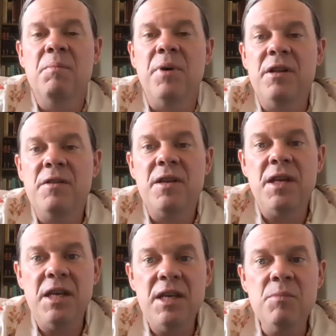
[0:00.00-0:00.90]
But in the
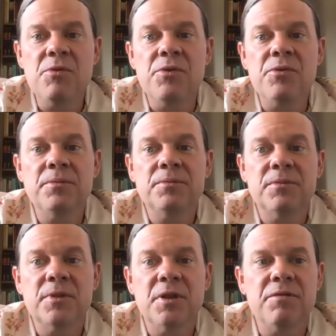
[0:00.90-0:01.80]
Hebrew
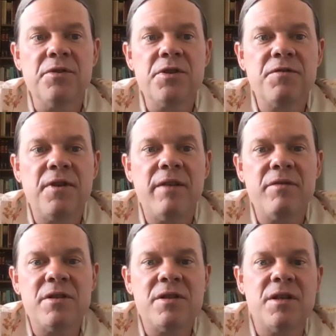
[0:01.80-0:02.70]
of verse 5,
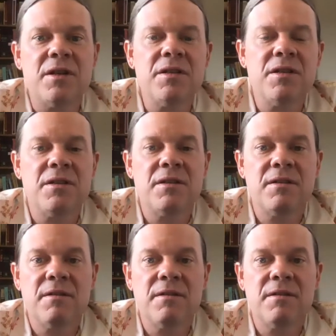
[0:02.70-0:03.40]
it says,